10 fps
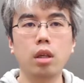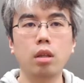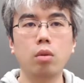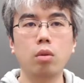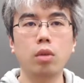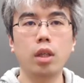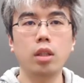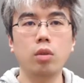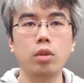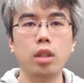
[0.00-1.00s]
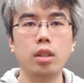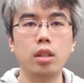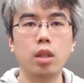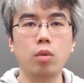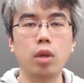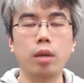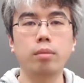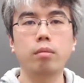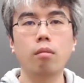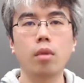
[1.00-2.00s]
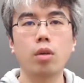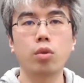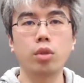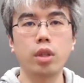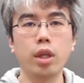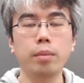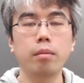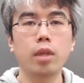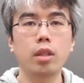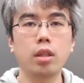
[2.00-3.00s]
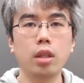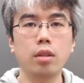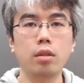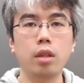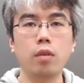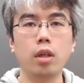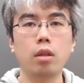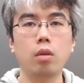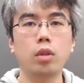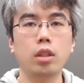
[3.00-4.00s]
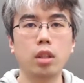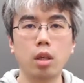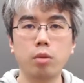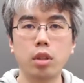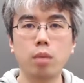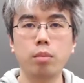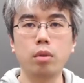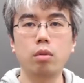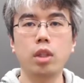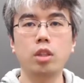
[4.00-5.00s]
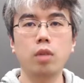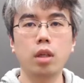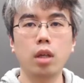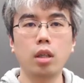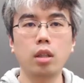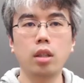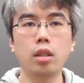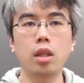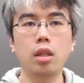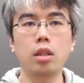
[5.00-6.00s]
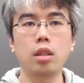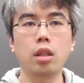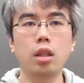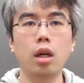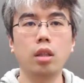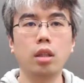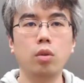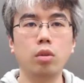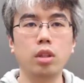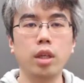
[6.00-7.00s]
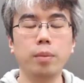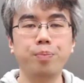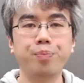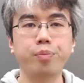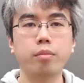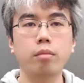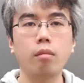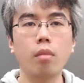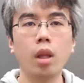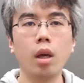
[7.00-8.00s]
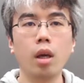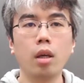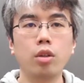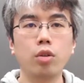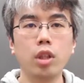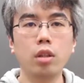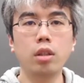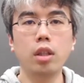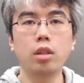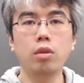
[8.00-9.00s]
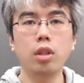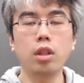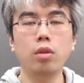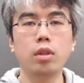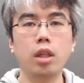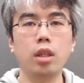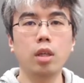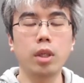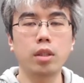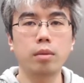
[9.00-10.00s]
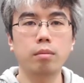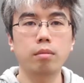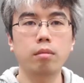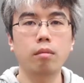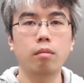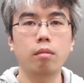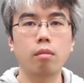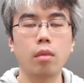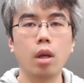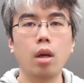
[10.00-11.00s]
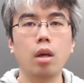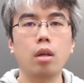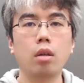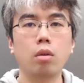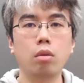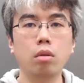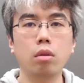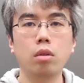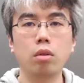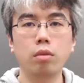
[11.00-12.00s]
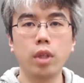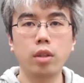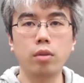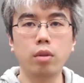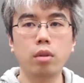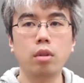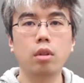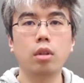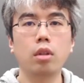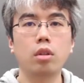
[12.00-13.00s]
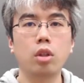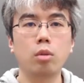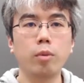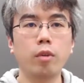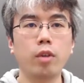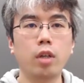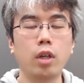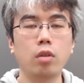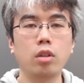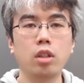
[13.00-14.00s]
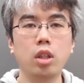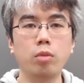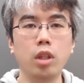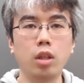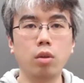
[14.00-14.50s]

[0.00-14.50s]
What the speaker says: Work ID is used to determine which machine generated this ID, and the sequence is used to make it unique among IDs generated within the same timestamp and the same worker ID. We thought about adapting the